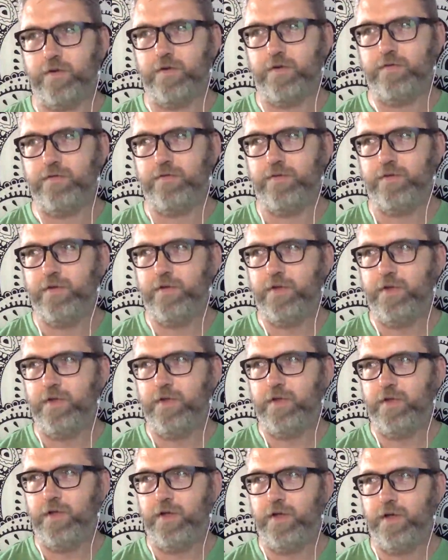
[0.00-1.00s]
sort of
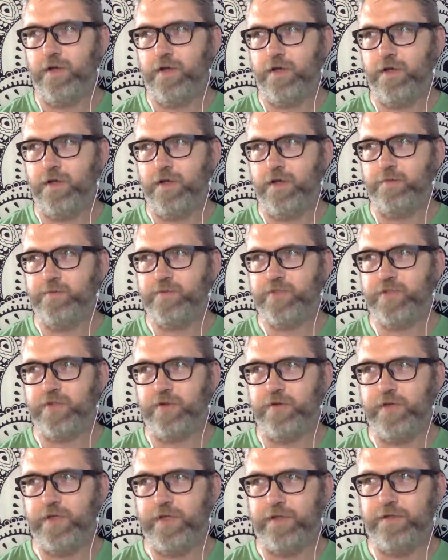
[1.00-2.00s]
uh,
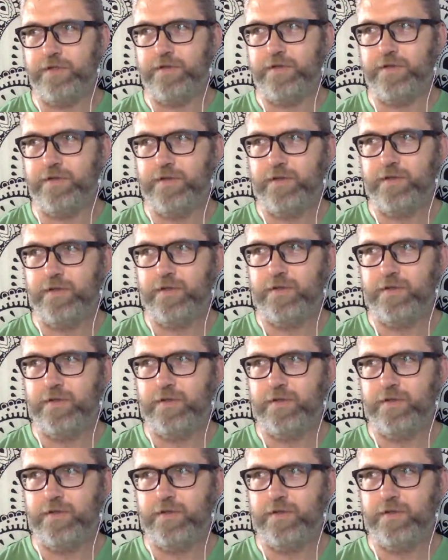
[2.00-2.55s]
Empsonian.